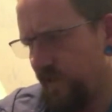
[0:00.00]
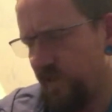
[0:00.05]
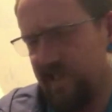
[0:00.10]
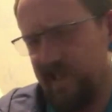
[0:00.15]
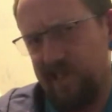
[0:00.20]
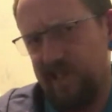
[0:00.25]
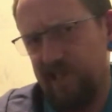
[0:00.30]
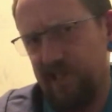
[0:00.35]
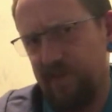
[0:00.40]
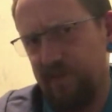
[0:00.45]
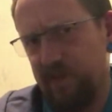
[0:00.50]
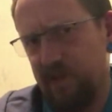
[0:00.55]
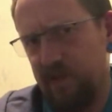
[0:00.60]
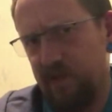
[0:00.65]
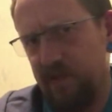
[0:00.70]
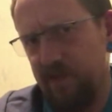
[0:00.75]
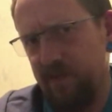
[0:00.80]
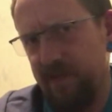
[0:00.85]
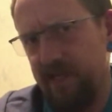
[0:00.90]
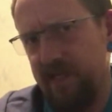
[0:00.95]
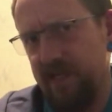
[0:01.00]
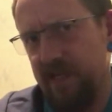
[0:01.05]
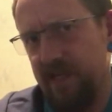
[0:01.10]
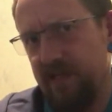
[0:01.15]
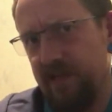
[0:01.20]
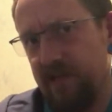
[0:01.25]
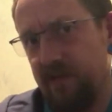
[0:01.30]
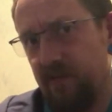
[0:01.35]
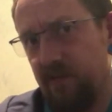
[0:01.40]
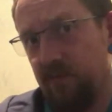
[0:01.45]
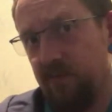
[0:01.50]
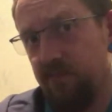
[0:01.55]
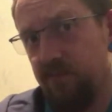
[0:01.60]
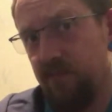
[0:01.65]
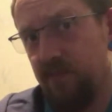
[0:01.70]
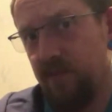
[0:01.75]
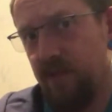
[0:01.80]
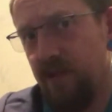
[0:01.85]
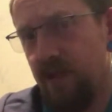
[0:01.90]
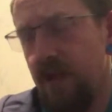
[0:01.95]
like I should probably be a little,
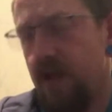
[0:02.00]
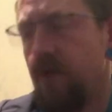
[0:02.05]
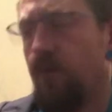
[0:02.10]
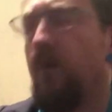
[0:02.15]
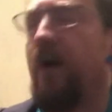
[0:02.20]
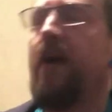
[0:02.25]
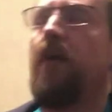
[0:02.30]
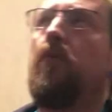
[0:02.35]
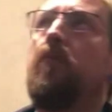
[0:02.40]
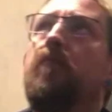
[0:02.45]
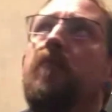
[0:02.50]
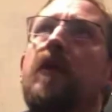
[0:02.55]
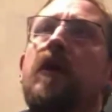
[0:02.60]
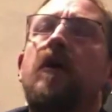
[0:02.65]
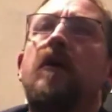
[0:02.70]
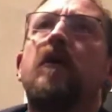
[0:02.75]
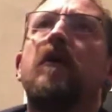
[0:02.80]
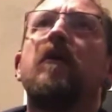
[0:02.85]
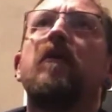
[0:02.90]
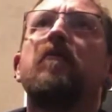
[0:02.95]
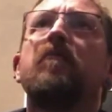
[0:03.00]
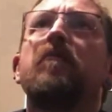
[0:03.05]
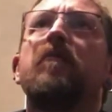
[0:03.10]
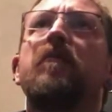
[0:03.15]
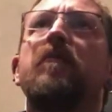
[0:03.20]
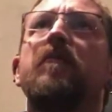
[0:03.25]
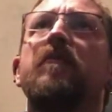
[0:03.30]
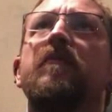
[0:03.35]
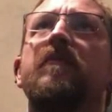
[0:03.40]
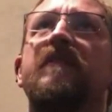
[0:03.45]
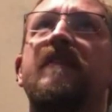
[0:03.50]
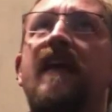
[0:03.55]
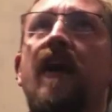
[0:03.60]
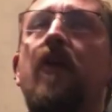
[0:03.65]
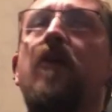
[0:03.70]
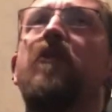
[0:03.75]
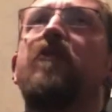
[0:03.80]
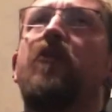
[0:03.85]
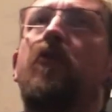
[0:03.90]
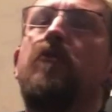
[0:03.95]
well,
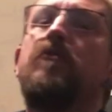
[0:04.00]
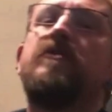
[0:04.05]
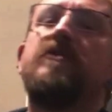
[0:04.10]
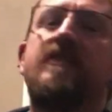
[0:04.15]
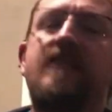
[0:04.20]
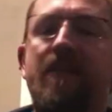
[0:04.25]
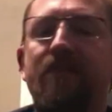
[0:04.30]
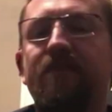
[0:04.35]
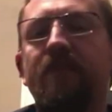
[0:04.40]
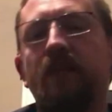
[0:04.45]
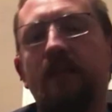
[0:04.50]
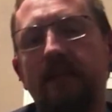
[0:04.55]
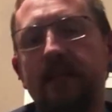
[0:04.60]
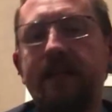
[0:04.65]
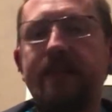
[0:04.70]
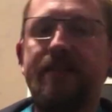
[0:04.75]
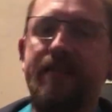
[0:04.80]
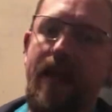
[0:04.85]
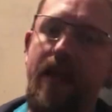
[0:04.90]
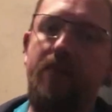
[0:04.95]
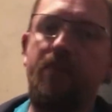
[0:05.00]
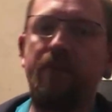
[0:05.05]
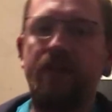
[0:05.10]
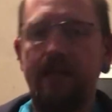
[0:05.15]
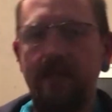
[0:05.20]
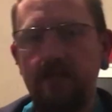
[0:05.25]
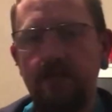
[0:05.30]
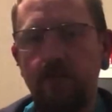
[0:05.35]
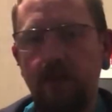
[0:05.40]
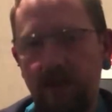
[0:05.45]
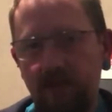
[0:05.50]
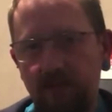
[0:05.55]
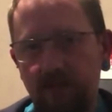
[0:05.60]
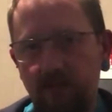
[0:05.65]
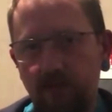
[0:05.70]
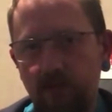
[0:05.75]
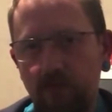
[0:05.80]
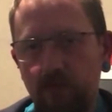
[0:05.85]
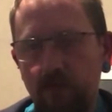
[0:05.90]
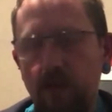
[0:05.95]
those definitely need to happen next month.
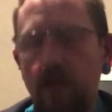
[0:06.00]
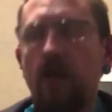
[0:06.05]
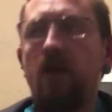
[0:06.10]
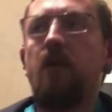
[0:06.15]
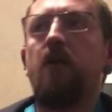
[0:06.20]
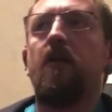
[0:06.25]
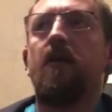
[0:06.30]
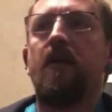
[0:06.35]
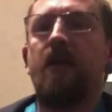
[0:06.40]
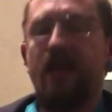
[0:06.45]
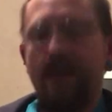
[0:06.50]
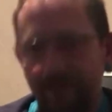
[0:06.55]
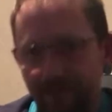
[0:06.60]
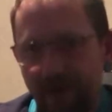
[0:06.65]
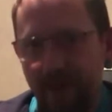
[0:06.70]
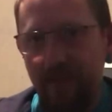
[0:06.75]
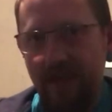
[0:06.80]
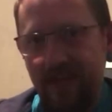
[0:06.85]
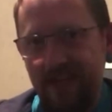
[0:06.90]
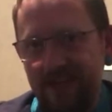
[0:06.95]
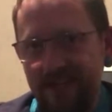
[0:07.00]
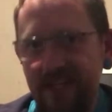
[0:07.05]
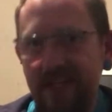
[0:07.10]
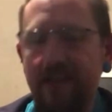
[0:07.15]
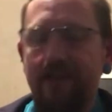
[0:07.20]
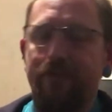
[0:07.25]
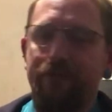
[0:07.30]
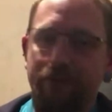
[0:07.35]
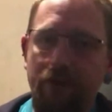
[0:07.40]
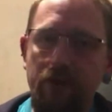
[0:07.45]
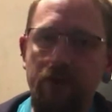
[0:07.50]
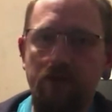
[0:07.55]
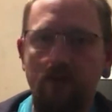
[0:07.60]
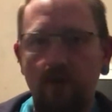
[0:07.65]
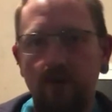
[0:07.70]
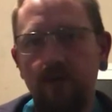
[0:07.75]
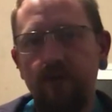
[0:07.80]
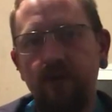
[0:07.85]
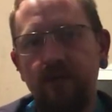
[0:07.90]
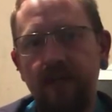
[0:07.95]
If I manage to get further
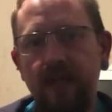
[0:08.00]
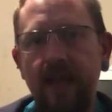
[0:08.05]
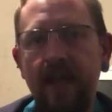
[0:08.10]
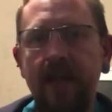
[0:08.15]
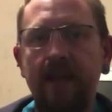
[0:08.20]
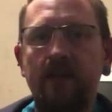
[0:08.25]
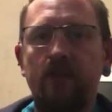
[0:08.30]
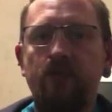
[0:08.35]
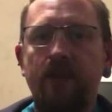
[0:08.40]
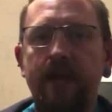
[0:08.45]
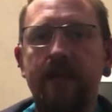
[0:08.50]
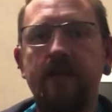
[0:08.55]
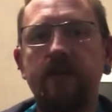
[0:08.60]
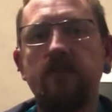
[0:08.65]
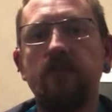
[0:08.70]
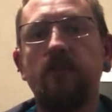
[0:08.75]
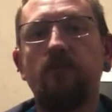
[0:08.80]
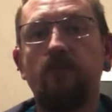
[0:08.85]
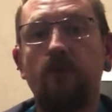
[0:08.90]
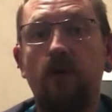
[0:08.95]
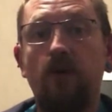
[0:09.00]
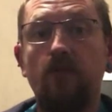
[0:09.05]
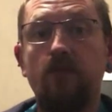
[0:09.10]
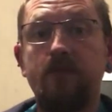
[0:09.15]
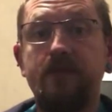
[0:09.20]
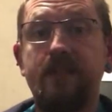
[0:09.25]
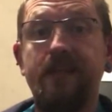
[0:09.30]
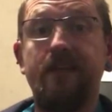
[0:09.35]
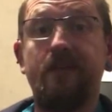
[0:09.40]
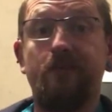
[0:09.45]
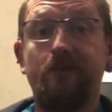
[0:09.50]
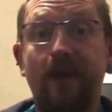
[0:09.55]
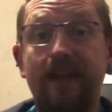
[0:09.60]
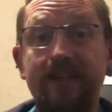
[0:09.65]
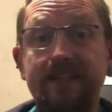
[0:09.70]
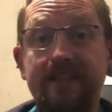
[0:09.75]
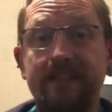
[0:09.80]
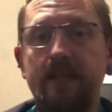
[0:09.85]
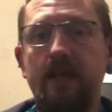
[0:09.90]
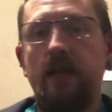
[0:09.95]
on than that and crack into the robes, then
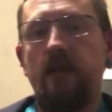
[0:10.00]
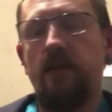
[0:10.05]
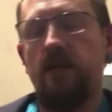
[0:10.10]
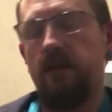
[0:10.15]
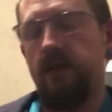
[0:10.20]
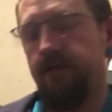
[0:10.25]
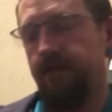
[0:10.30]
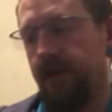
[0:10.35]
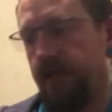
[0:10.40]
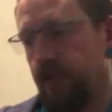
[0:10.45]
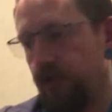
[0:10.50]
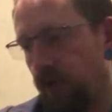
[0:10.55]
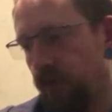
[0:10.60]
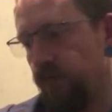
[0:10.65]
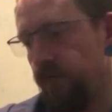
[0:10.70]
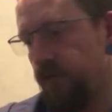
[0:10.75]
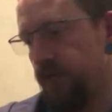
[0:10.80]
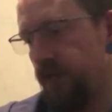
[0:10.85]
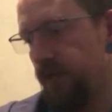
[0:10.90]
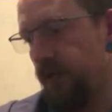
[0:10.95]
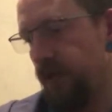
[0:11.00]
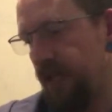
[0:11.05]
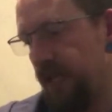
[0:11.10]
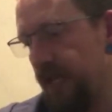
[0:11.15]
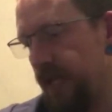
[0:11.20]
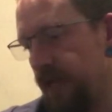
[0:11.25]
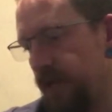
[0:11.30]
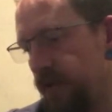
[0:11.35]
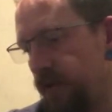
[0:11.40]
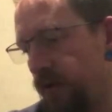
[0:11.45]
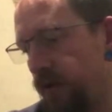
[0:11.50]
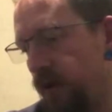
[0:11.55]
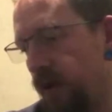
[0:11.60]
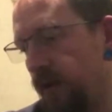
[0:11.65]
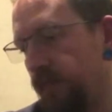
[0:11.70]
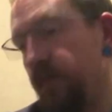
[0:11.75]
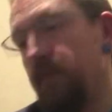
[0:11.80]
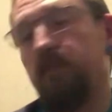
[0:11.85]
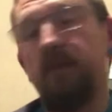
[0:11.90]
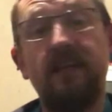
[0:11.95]
great. If I don't, then I'd
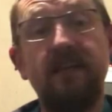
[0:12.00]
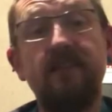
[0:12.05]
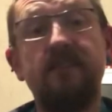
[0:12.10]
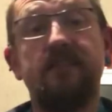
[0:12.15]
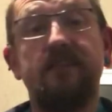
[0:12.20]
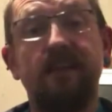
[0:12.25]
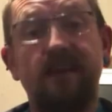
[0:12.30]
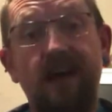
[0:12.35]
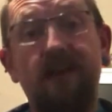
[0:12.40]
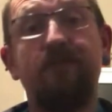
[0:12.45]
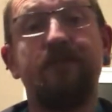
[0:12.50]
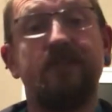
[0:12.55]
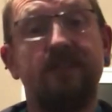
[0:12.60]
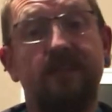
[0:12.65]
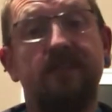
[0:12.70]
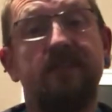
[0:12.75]
be pleased enough just